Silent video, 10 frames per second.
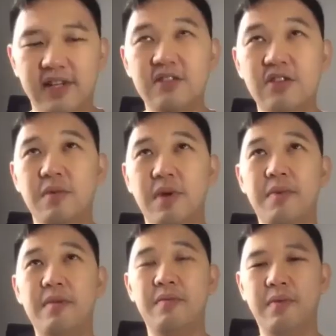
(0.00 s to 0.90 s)
So when
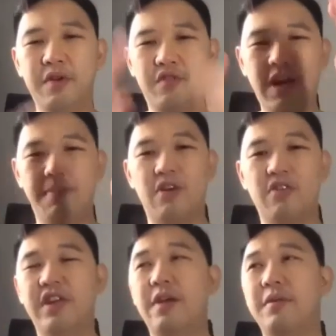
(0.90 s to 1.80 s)
we draw that
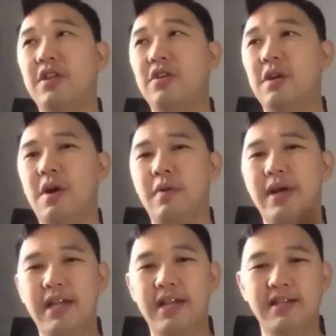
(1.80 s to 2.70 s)
boundary and we talk about
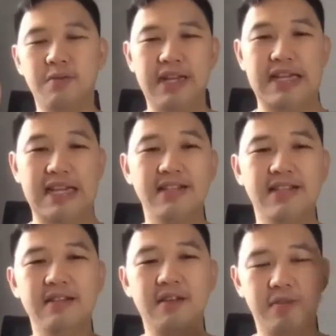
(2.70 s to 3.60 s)
what is and what it
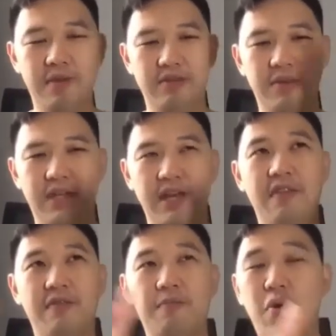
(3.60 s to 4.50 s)
isn't, we
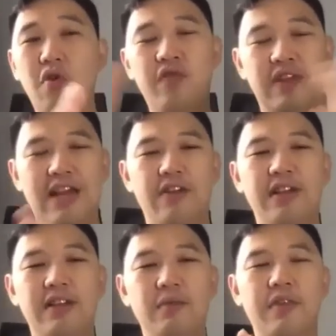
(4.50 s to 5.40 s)
have both clarity.
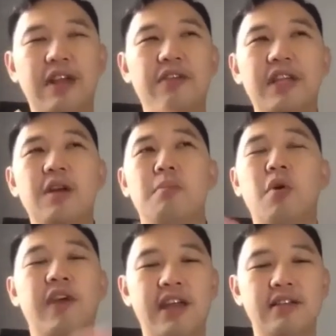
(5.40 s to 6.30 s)
We have clarity on
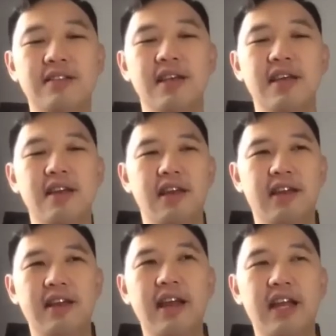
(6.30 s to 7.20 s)
both ends,
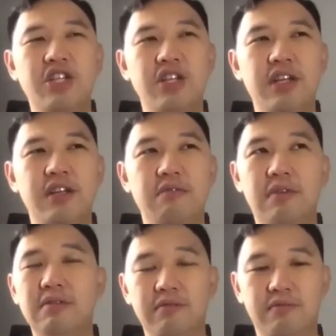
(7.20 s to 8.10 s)
and that actually
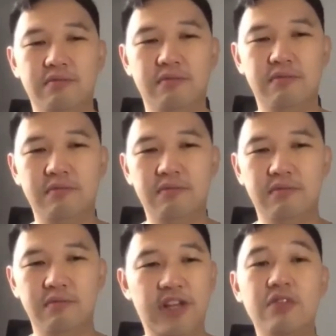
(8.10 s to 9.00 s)

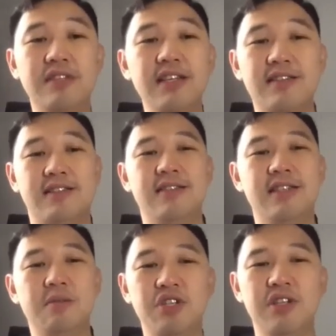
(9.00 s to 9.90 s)
reduces
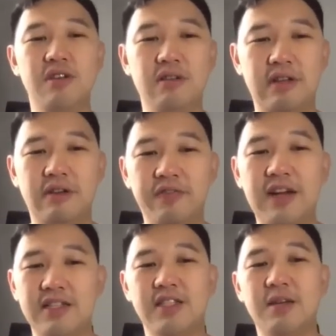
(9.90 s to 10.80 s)
assumptions or
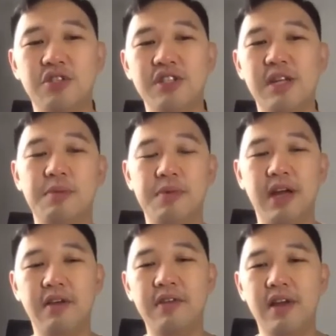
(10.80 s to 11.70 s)
clarifies assumptions that people
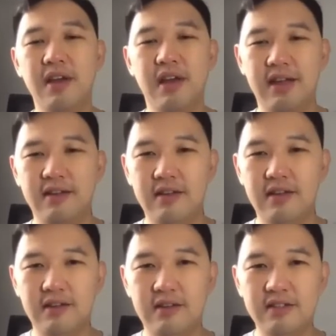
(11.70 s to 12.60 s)
have, and
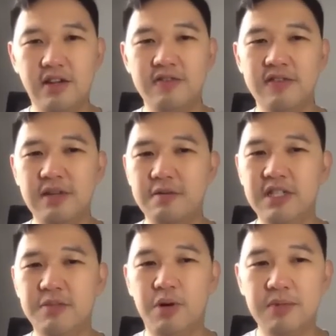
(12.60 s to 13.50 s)
solves some of
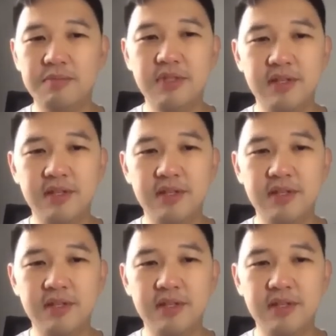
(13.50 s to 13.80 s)
these problems.